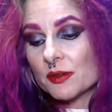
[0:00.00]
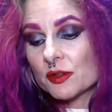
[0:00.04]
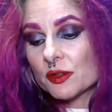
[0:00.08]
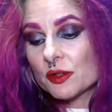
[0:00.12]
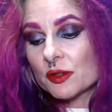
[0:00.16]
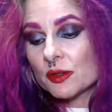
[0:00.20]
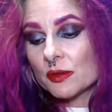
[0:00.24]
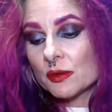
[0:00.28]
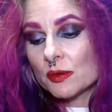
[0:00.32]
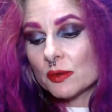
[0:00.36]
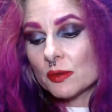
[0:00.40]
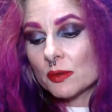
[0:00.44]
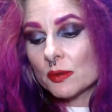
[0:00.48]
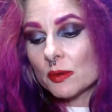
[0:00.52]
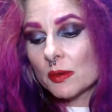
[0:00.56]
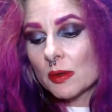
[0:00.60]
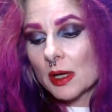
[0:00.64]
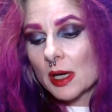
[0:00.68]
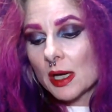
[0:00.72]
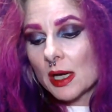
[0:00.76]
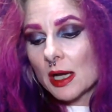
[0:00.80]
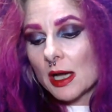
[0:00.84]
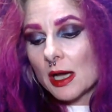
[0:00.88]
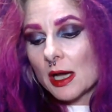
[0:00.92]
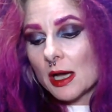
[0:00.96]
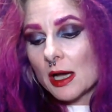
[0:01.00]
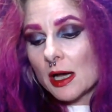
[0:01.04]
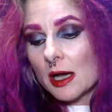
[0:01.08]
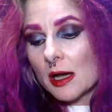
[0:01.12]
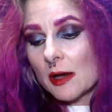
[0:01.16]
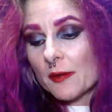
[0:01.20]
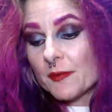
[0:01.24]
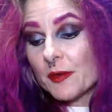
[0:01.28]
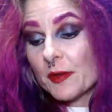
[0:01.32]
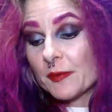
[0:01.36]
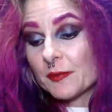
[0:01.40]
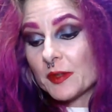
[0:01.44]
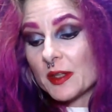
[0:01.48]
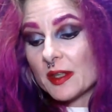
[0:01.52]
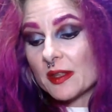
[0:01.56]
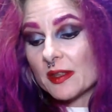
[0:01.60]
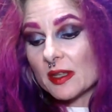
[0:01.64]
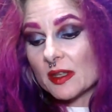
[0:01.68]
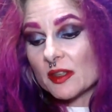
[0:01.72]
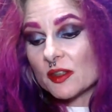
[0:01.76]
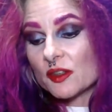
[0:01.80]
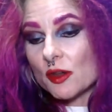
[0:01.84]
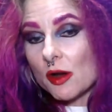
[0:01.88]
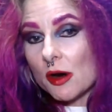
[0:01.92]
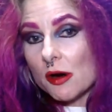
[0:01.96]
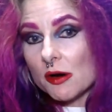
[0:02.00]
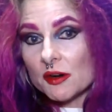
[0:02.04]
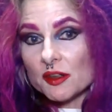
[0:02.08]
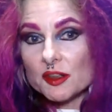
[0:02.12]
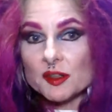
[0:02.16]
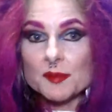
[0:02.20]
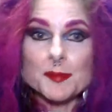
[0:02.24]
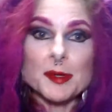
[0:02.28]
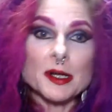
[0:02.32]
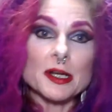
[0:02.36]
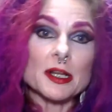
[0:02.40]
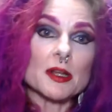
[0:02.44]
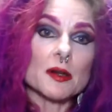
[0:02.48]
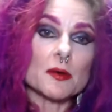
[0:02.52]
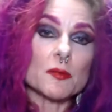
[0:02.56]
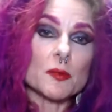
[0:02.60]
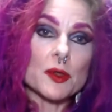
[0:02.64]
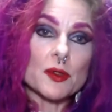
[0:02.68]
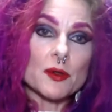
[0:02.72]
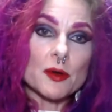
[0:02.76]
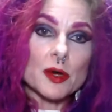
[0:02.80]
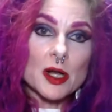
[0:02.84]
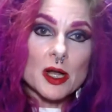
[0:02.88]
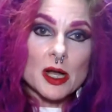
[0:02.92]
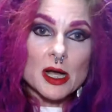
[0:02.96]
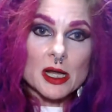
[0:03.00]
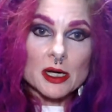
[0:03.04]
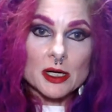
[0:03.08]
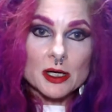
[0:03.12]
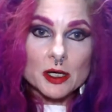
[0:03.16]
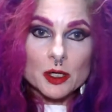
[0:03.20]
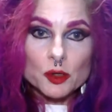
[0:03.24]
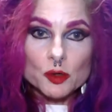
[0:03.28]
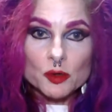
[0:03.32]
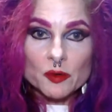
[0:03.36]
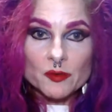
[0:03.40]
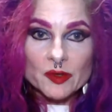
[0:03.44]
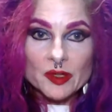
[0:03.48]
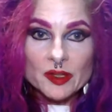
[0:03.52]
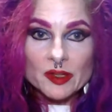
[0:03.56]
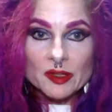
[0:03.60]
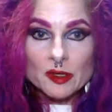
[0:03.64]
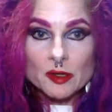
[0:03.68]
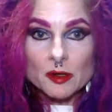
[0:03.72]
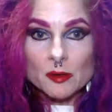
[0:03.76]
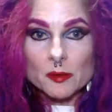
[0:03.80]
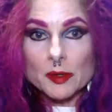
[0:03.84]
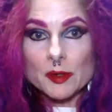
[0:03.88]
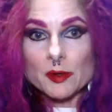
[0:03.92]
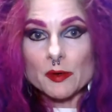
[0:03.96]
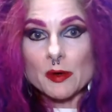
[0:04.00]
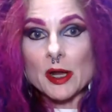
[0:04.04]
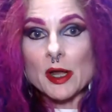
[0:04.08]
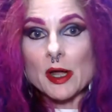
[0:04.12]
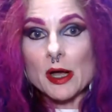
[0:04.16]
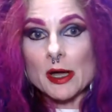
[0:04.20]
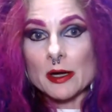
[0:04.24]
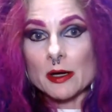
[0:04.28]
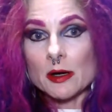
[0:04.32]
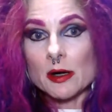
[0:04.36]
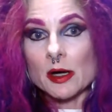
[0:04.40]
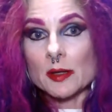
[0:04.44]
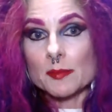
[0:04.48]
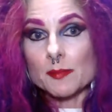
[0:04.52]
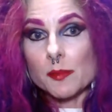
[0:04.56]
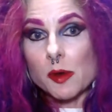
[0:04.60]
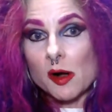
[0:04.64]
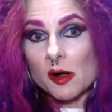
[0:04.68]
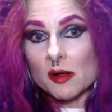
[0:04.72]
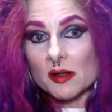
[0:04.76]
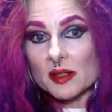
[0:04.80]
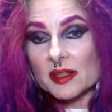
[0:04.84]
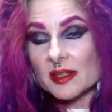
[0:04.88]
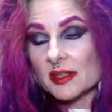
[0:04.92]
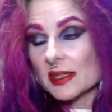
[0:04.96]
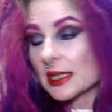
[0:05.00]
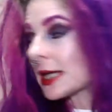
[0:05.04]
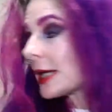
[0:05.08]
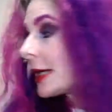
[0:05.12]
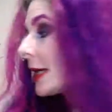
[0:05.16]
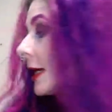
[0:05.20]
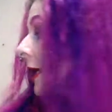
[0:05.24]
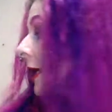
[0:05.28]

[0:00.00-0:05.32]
to $56, depending on whether I got it at QVC or whether I got it on Paula's site.